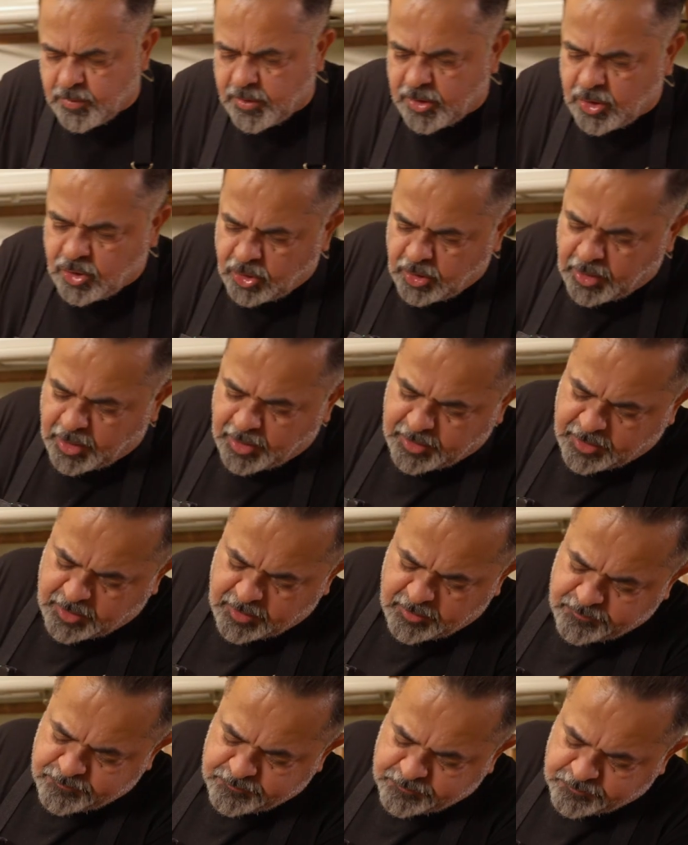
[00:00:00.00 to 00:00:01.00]
we're going to add in
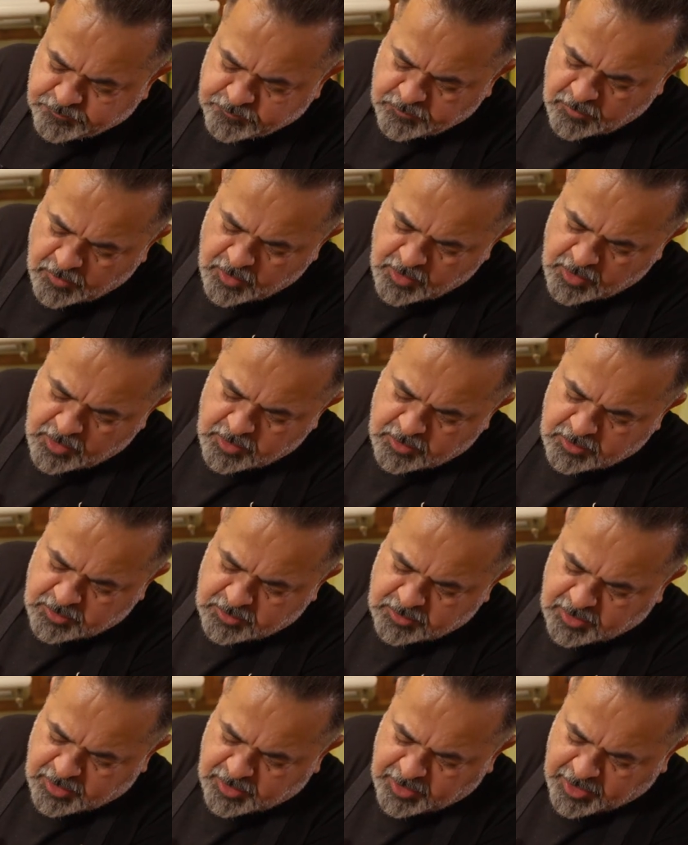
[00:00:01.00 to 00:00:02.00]

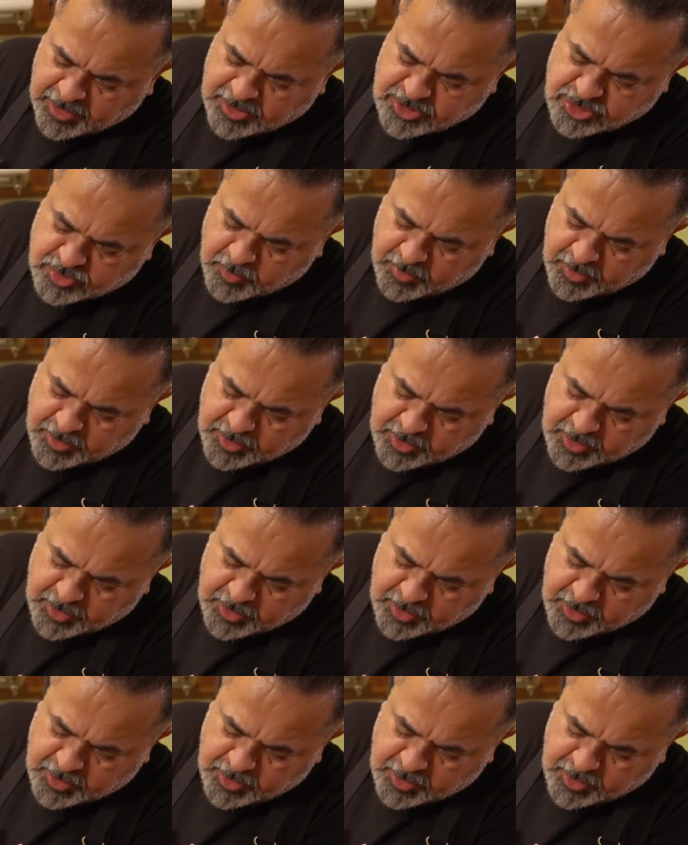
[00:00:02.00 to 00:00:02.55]
the next one